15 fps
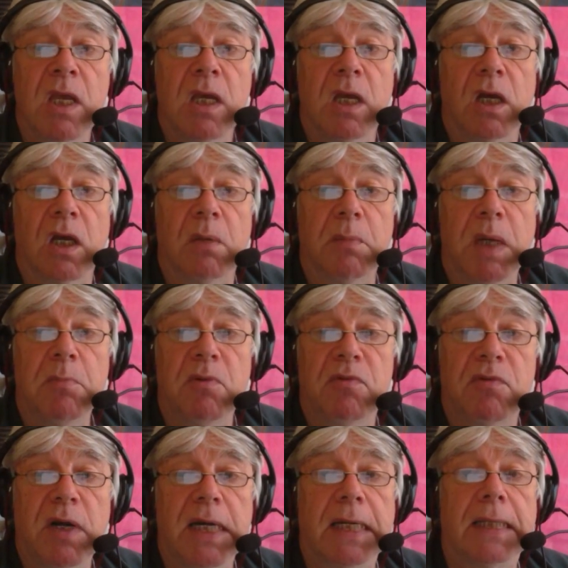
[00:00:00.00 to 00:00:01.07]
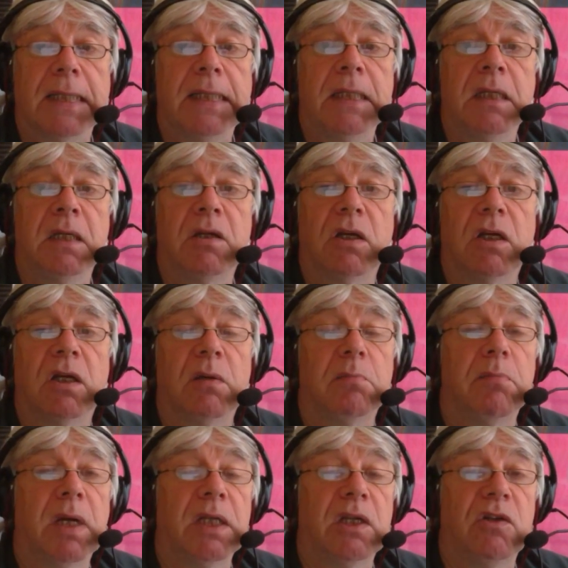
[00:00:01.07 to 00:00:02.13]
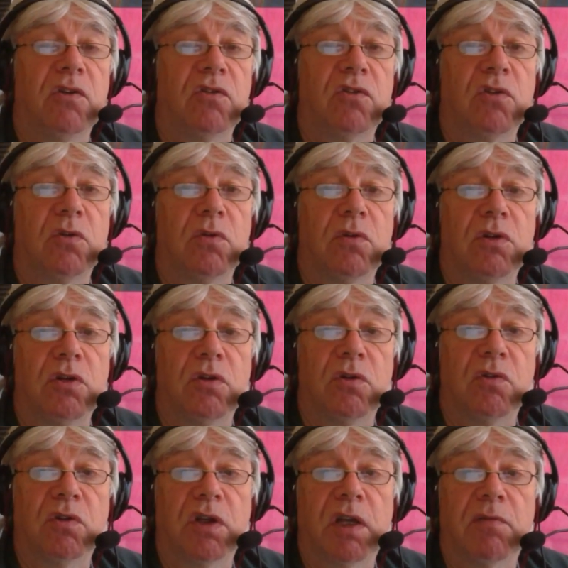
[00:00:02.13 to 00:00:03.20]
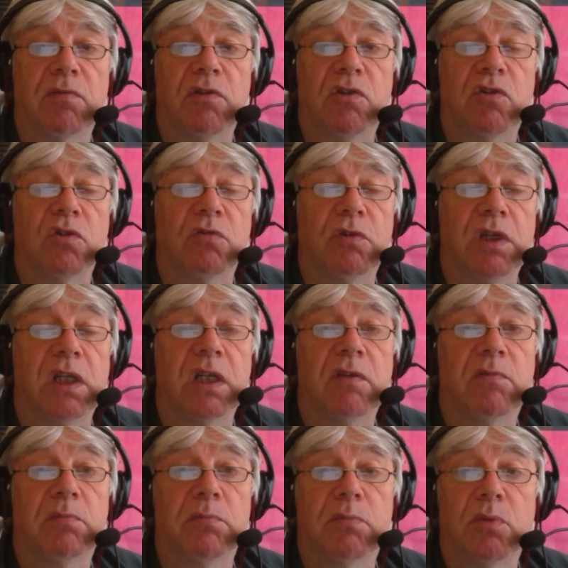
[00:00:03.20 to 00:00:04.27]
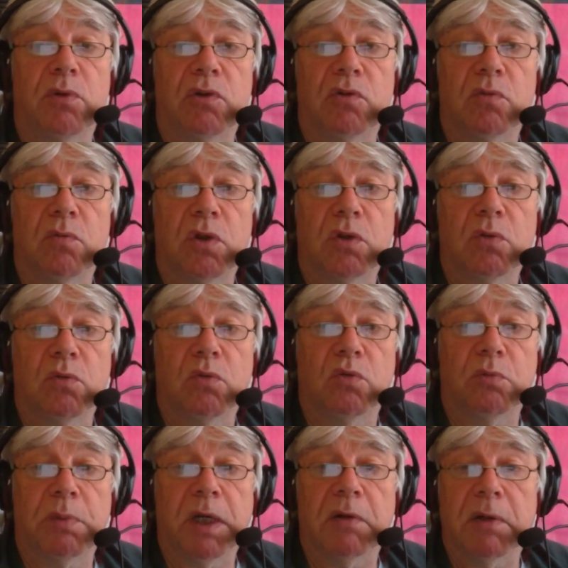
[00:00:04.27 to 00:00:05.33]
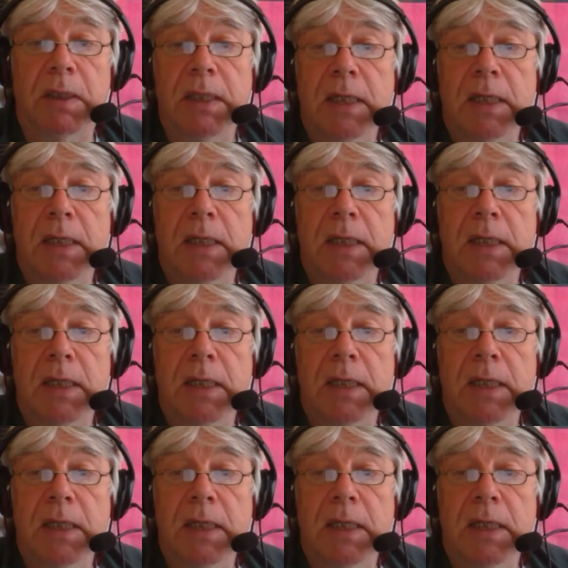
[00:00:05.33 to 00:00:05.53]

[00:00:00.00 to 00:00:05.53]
Emma Franklin managed to use an average of 11.1 horsepower,